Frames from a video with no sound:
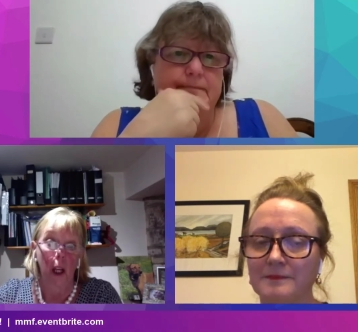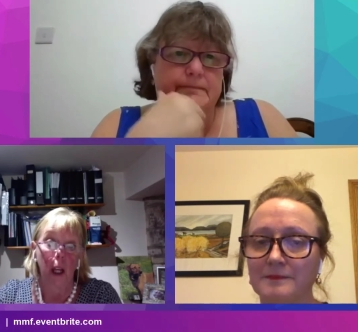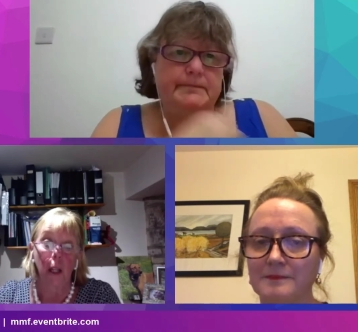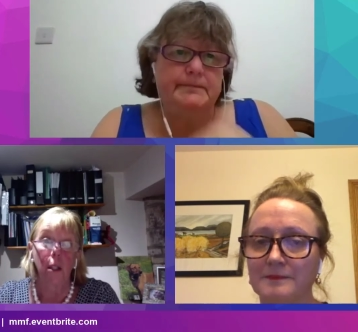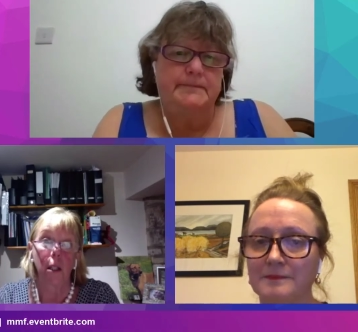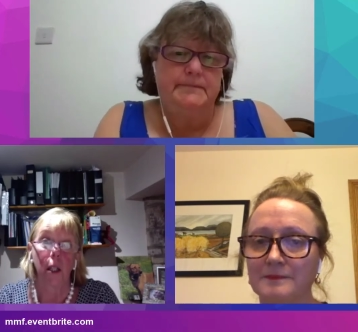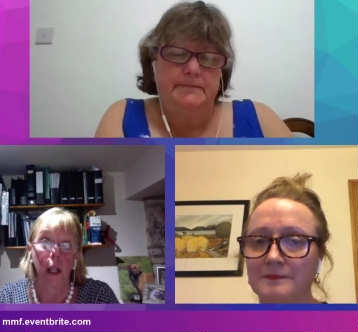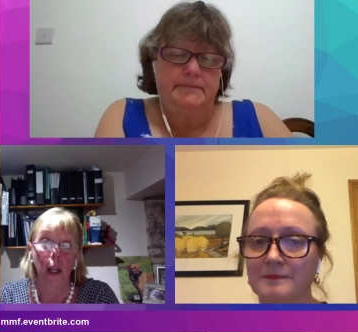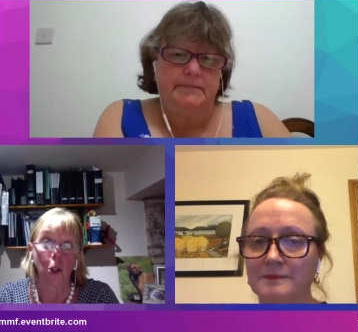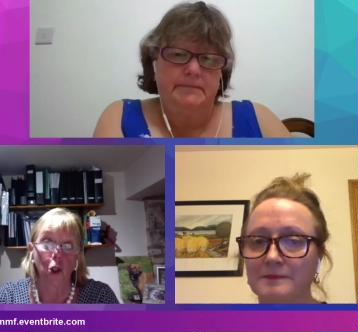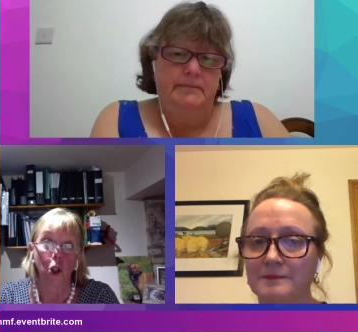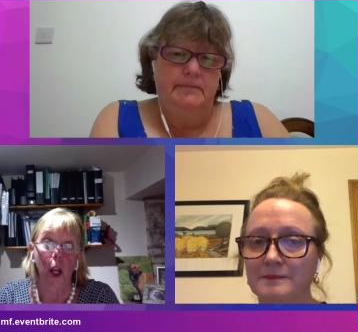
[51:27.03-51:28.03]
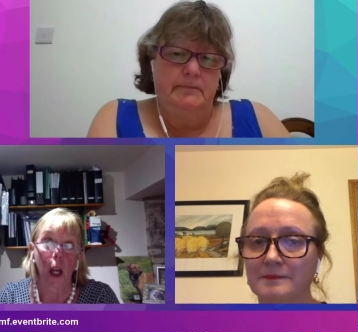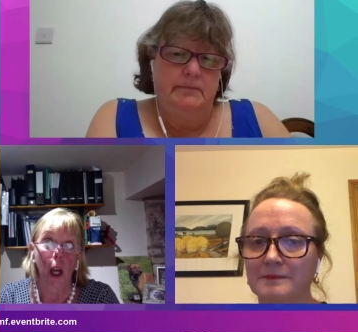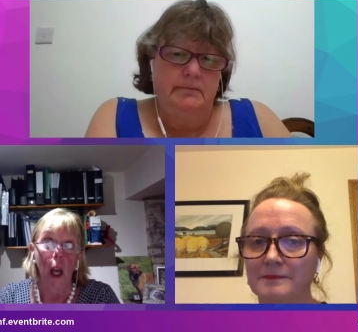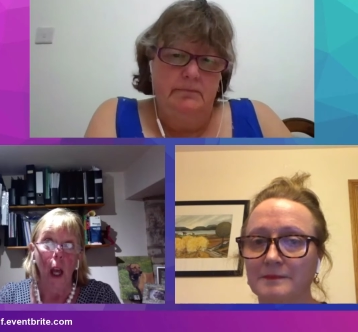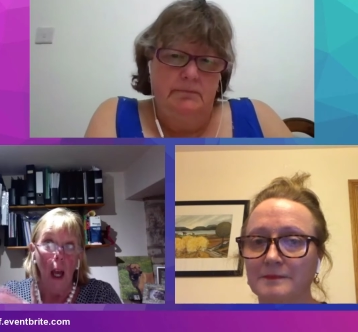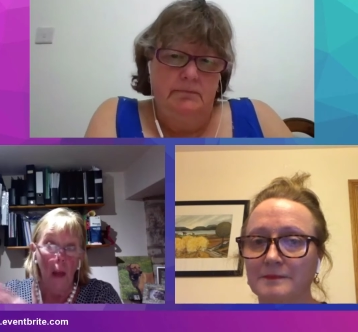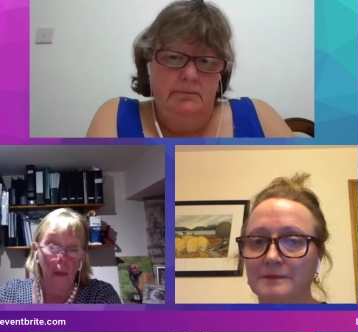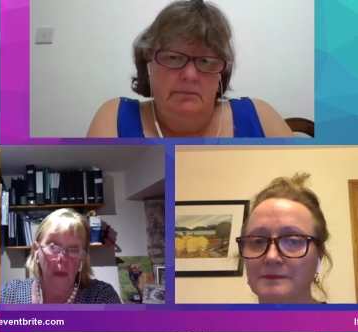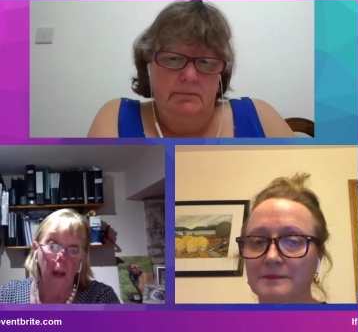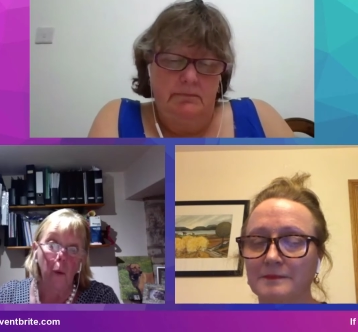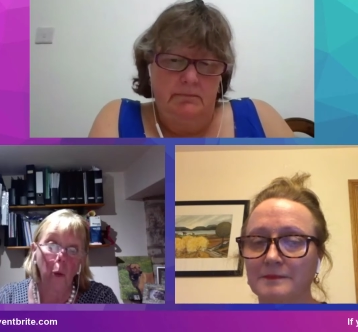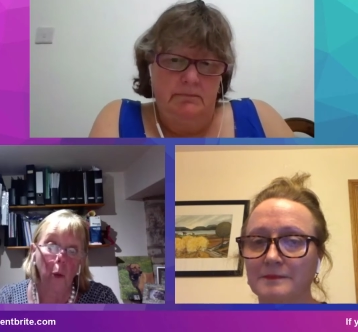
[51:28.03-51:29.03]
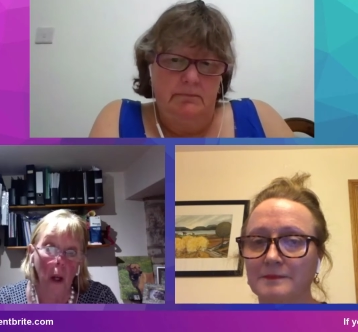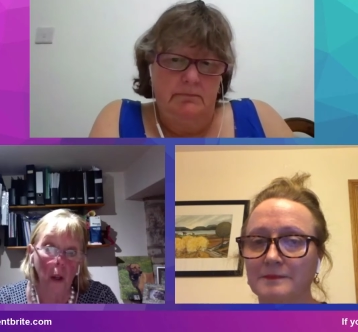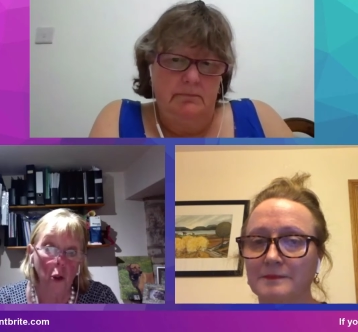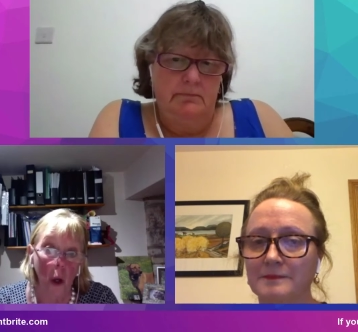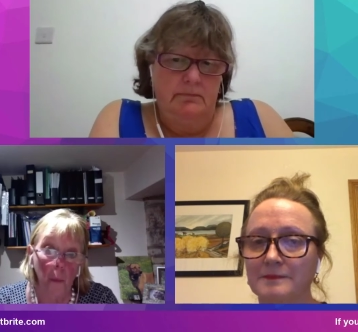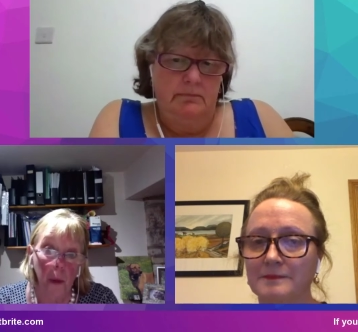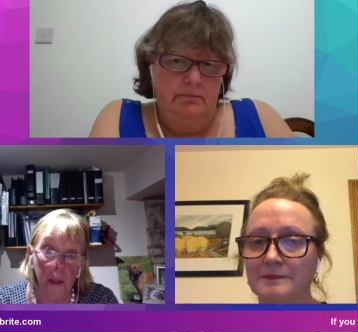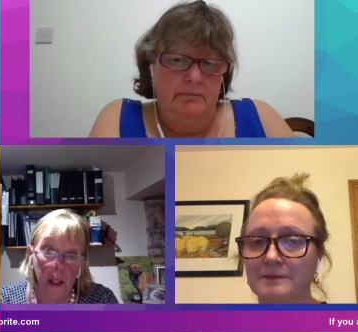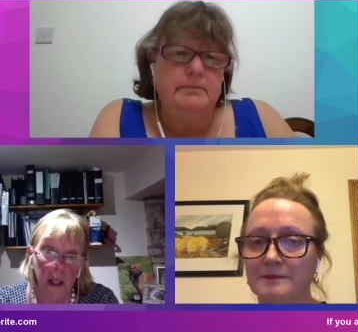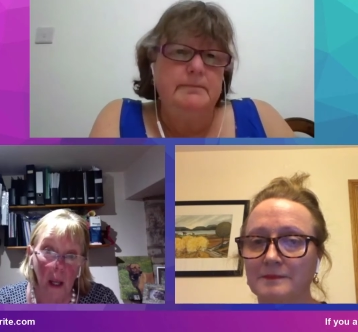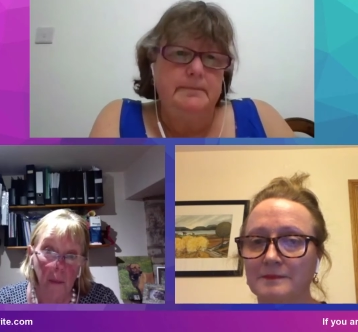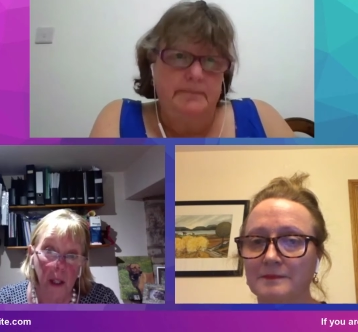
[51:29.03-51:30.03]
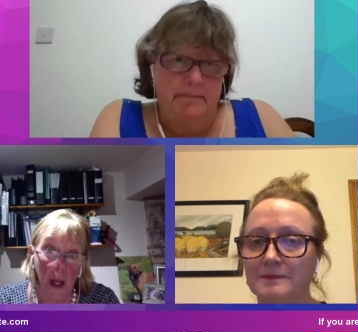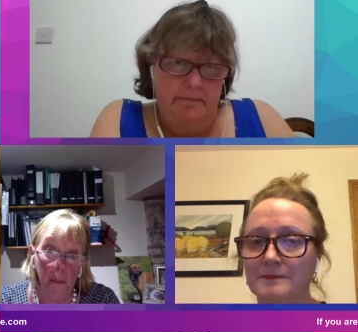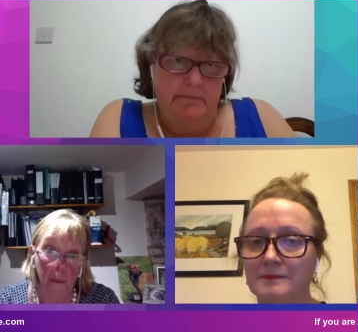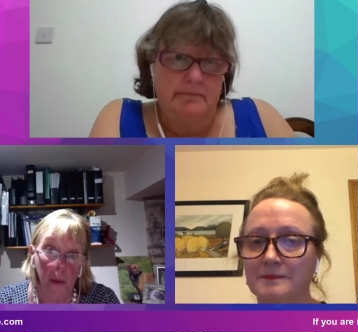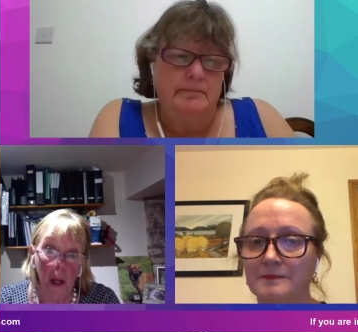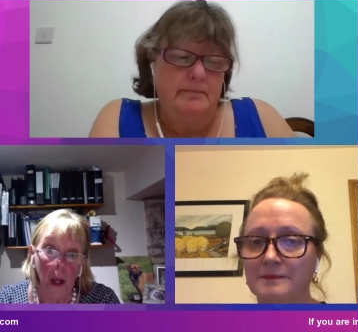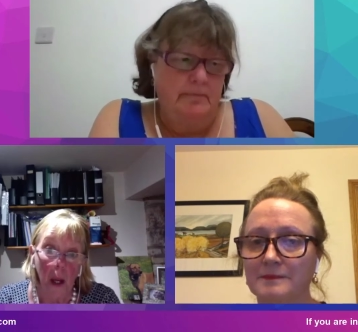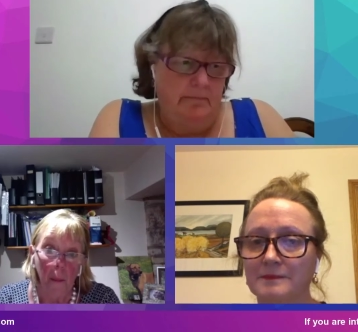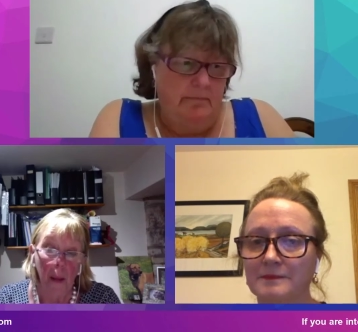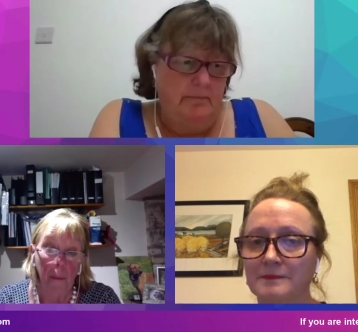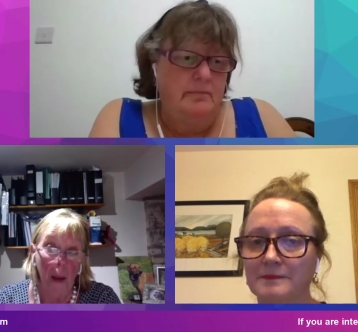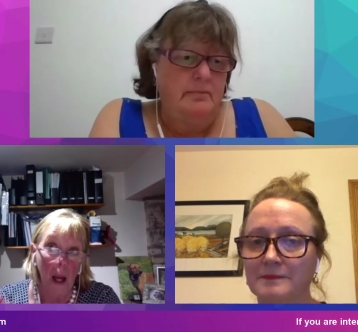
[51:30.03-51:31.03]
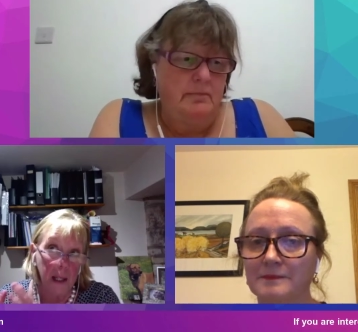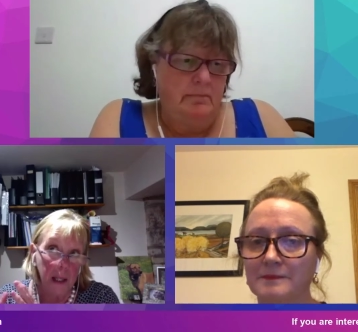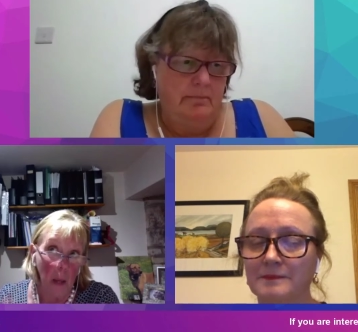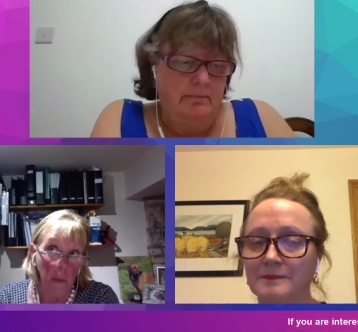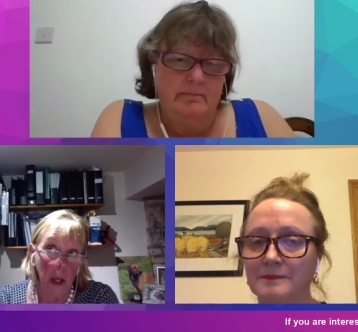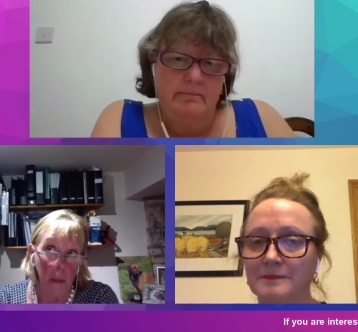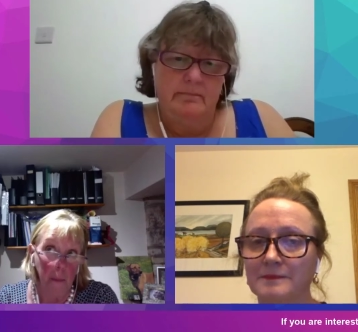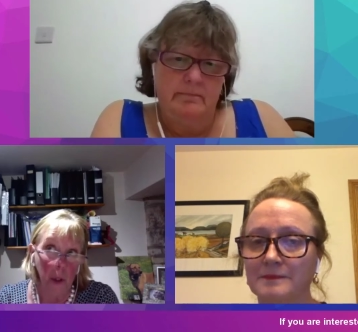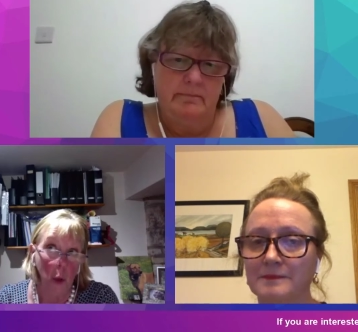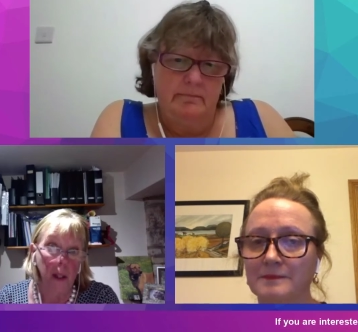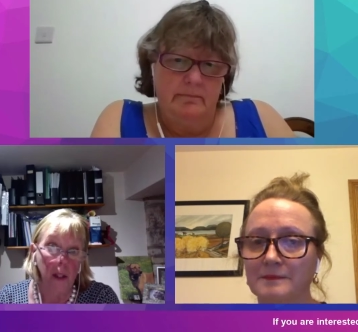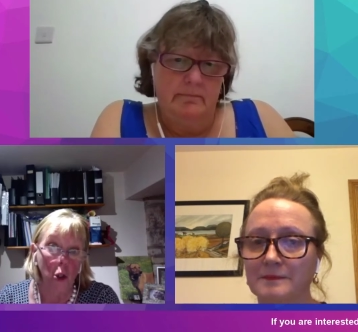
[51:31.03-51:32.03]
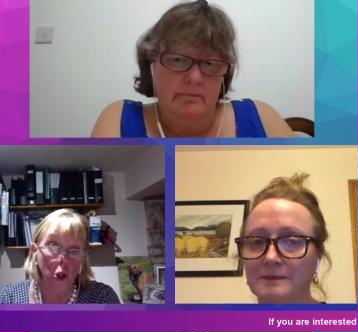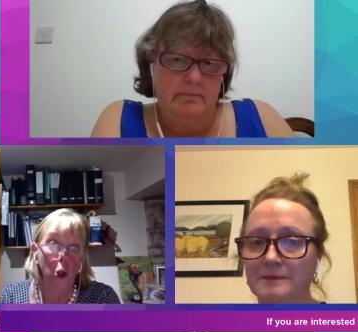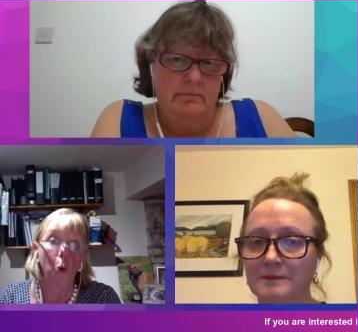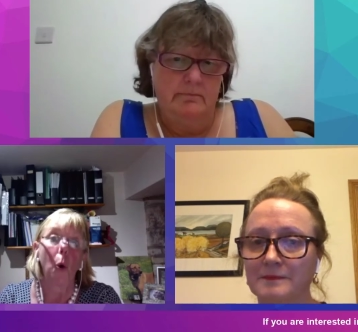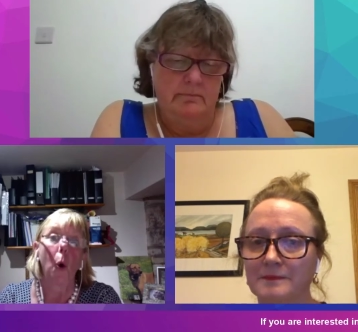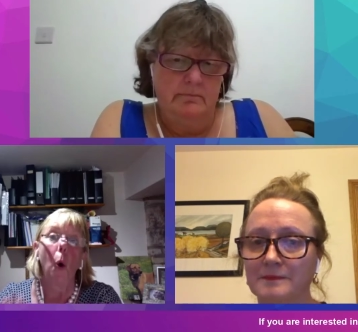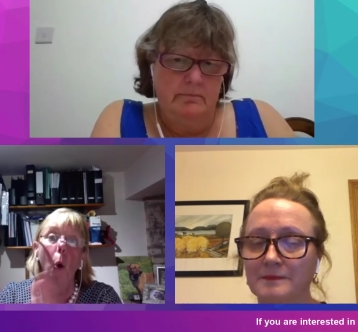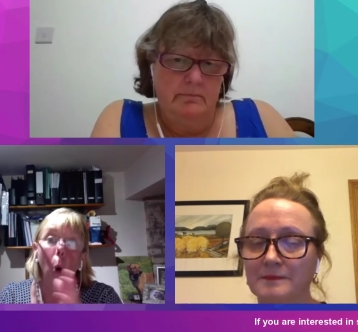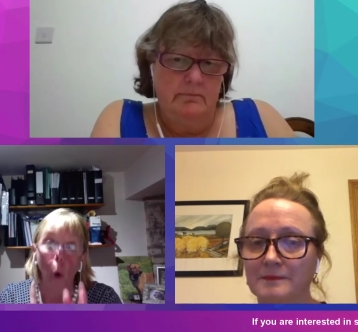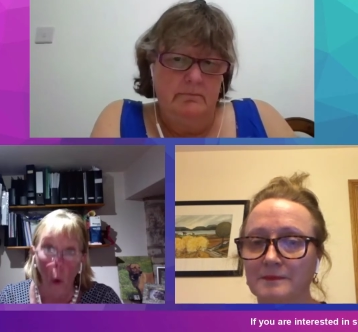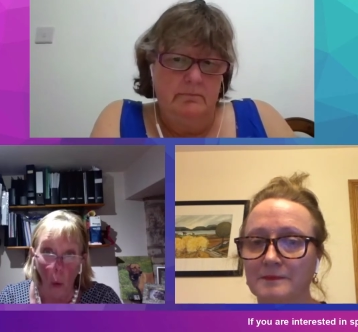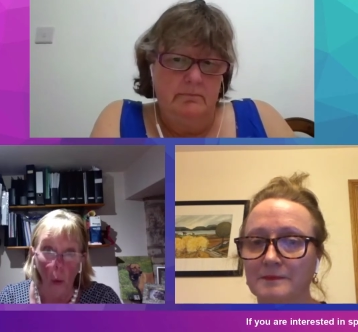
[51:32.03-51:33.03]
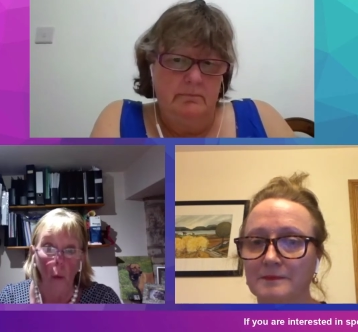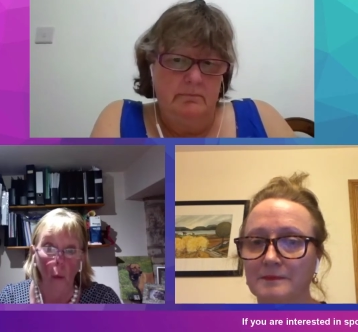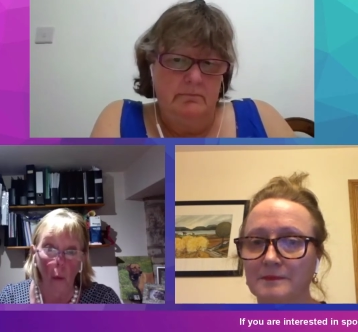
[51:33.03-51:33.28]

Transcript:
Speaker 1: year into next year, and then we'll adopt them in September. But by September 22, all